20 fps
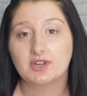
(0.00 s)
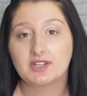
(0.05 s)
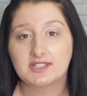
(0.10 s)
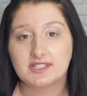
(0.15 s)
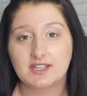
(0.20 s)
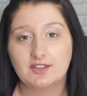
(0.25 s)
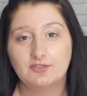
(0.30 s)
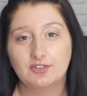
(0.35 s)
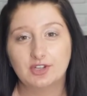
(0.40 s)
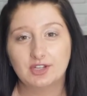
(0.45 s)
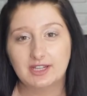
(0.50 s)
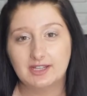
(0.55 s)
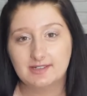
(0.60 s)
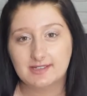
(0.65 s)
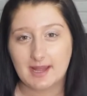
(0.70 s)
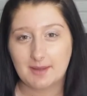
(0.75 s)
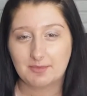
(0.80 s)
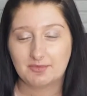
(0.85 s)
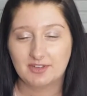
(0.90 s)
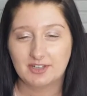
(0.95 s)
you want to see a full
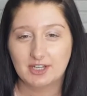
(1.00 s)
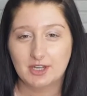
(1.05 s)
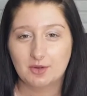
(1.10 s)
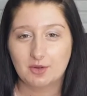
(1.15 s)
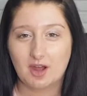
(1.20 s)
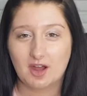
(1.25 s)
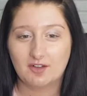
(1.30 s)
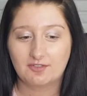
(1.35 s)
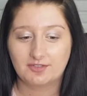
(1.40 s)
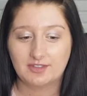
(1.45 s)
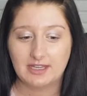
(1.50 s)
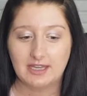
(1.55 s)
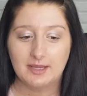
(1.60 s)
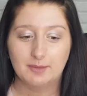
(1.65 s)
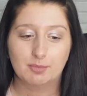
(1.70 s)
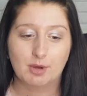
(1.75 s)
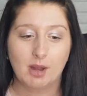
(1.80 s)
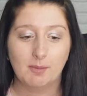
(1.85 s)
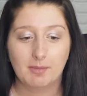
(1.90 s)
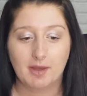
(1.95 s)
in-depth video of
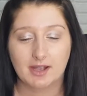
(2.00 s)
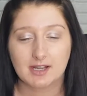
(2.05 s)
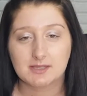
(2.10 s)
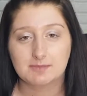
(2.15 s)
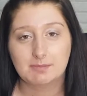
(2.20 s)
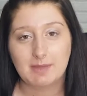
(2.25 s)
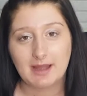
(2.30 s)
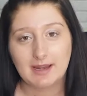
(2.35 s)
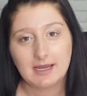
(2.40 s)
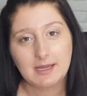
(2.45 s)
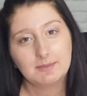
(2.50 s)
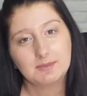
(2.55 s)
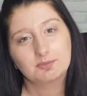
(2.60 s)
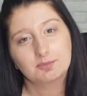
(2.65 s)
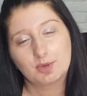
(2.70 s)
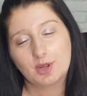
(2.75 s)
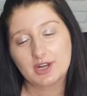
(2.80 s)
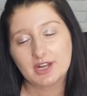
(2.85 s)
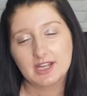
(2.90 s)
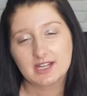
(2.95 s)
the Primark's matte lip
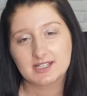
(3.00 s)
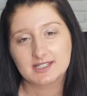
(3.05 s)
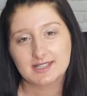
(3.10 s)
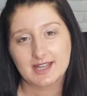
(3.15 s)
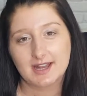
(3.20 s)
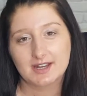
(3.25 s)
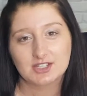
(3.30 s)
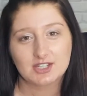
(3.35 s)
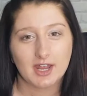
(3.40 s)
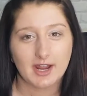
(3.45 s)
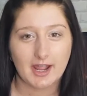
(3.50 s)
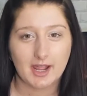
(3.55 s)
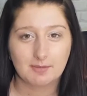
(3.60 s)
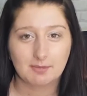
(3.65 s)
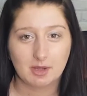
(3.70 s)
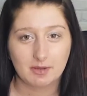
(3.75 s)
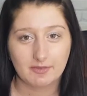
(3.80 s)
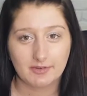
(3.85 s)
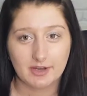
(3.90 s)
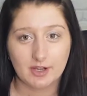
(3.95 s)
products, then check out
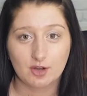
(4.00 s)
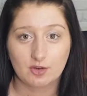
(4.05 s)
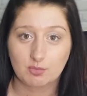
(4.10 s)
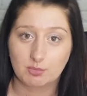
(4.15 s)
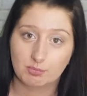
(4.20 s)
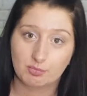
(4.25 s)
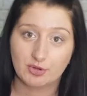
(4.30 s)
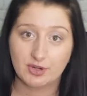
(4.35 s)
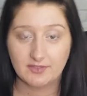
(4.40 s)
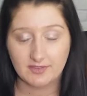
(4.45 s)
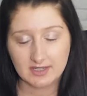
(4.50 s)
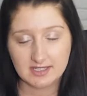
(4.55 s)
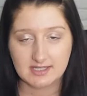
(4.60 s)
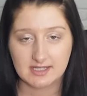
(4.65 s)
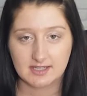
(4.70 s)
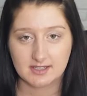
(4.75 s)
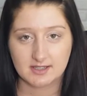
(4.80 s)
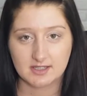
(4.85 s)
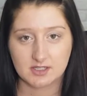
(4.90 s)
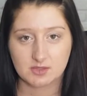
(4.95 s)
my video
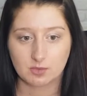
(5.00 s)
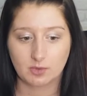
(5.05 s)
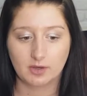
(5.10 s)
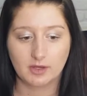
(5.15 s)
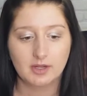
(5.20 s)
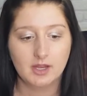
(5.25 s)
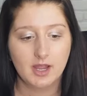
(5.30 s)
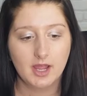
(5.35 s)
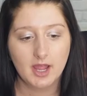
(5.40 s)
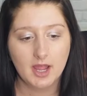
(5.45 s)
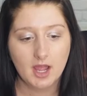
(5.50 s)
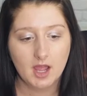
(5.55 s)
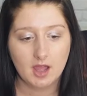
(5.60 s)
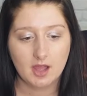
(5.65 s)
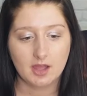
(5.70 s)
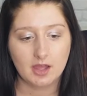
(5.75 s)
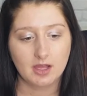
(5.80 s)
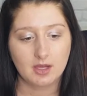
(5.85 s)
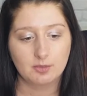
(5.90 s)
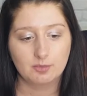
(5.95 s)
previously to this one,
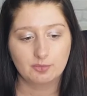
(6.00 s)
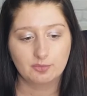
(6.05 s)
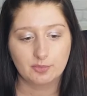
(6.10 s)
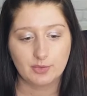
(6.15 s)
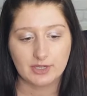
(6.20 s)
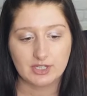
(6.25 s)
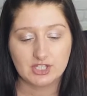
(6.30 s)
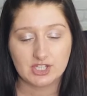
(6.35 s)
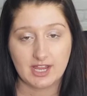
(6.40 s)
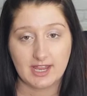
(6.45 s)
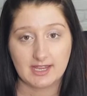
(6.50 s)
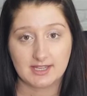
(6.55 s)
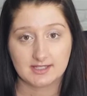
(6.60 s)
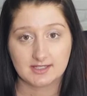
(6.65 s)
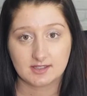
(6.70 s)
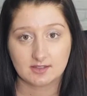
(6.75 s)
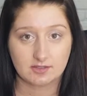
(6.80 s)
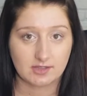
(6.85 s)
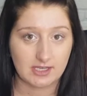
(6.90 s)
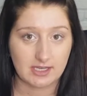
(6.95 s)
which
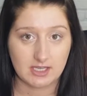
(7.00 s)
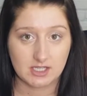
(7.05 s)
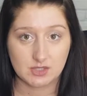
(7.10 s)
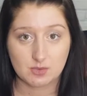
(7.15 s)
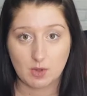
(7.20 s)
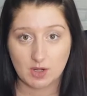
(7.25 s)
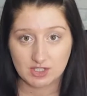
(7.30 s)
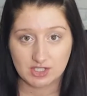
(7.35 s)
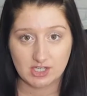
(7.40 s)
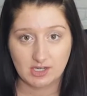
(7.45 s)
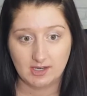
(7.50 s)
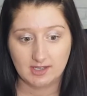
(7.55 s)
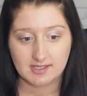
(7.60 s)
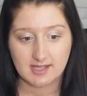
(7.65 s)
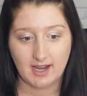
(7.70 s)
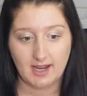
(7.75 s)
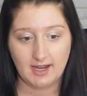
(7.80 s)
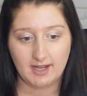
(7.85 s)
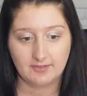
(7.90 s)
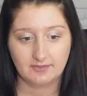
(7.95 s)
is the swatches
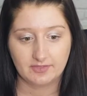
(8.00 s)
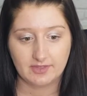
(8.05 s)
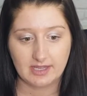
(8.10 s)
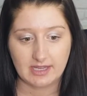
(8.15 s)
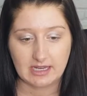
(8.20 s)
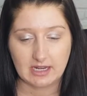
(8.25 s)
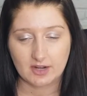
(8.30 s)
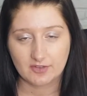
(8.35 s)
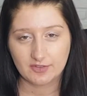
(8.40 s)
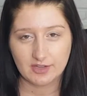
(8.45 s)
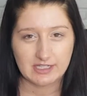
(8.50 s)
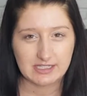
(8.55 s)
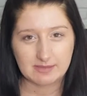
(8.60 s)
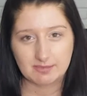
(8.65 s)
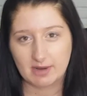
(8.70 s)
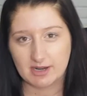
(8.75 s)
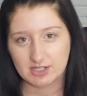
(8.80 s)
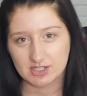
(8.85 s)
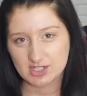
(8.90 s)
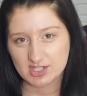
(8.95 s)
and the like first
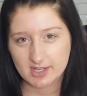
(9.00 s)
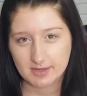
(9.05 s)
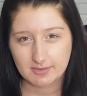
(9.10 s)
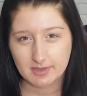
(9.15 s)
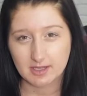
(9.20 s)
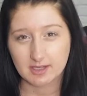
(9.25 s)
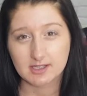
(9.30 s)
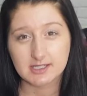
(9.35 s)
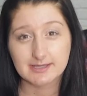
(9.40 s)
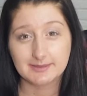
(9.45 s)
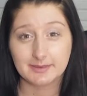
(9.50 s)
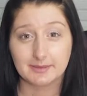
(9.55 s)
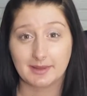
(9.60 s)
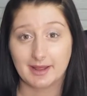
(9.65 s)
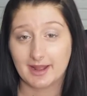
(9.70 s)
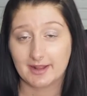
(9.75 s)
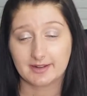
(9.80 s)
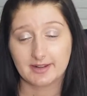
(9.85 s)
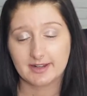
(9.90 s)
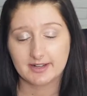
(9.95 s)
impressions type thing, because some of them I
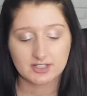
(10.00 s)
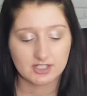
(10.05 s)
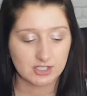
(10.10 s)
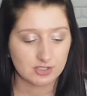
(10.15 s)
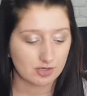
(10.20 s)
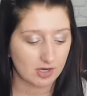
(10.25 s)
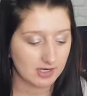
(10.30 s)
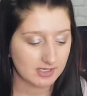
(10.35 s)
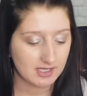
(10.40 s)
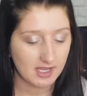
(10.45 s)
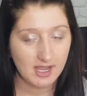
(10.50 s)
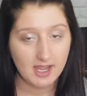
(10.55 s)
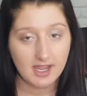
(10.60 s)
hadn't actually tried